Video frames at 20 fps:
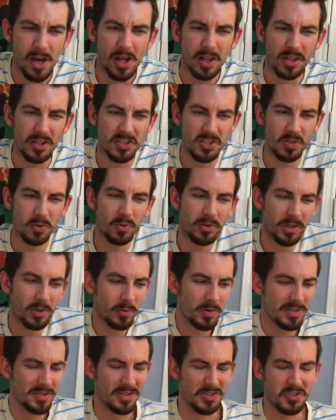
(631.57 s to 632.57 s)
The story
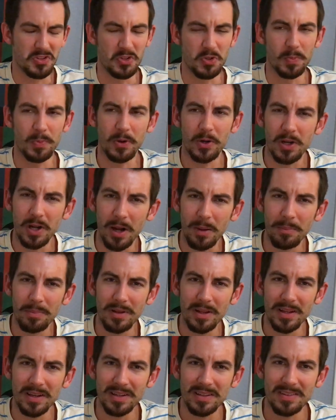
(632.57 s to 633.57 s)
wasn't super
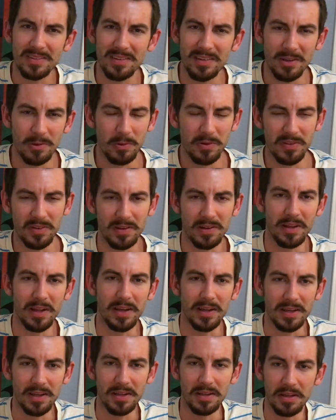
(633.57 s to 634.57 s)
complex. It wasn't
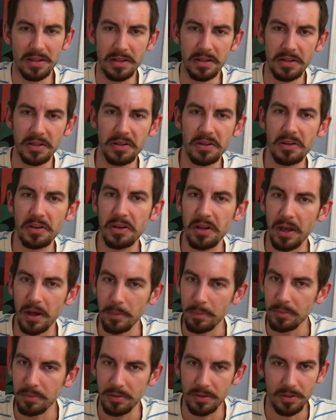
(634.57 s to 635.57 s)
like an
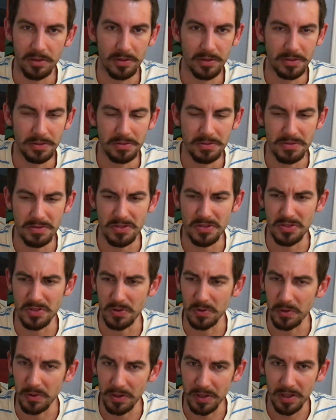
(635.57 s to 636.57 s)
in-depth
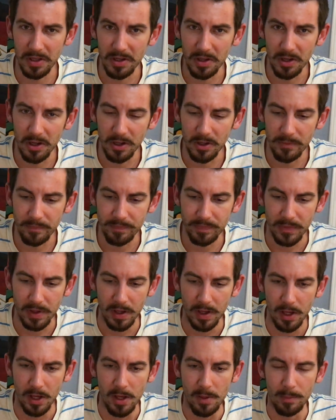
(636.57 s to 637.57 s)
story at all.
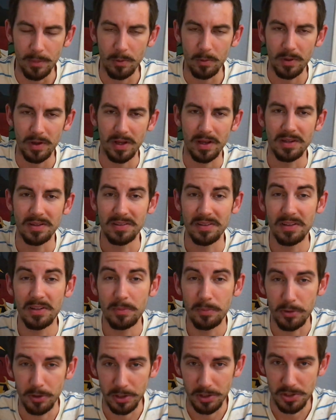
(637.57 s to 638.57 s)
But what I did
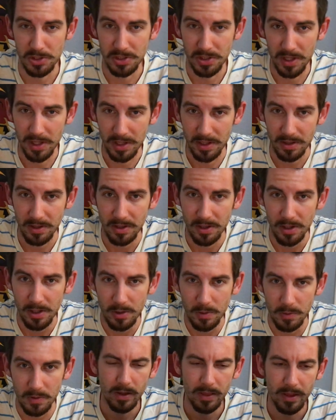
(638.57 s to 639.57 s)
appreciate
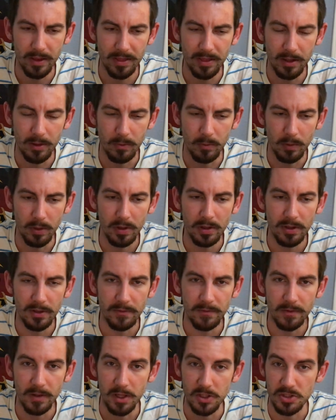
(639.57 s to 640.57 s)
was that they really
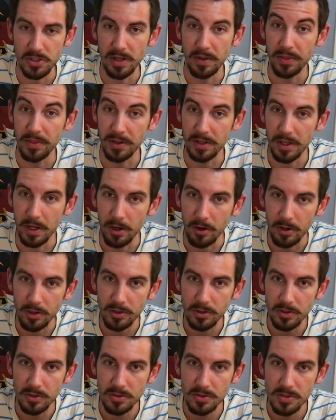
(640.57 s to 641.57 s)
fleshed out the
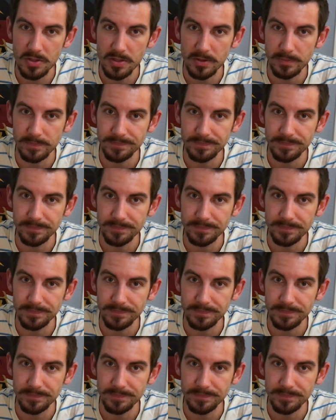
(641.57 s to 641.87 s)
characters.